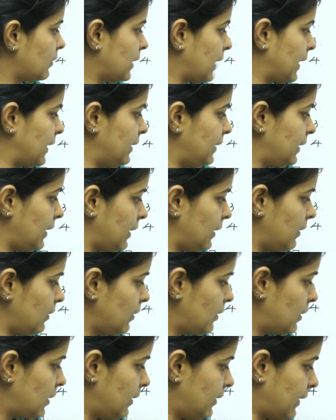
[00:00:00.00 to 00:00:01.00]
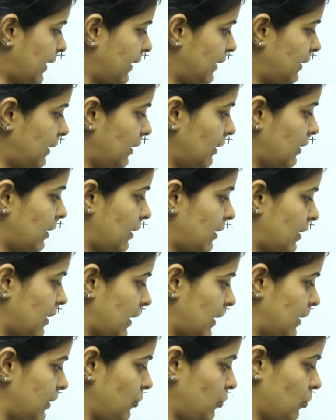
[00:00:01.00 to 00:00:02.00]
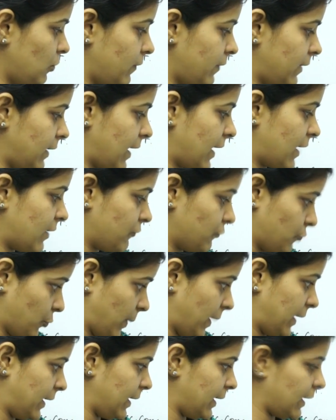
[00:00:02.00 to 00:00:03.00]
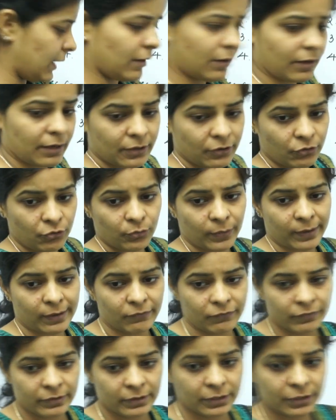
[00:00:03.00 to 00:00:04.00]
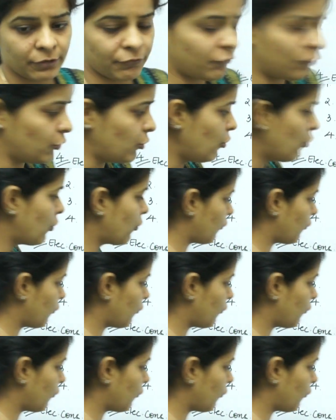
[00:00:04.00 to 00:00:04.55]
19. 19 and 9 you will have 28 and 12 will give you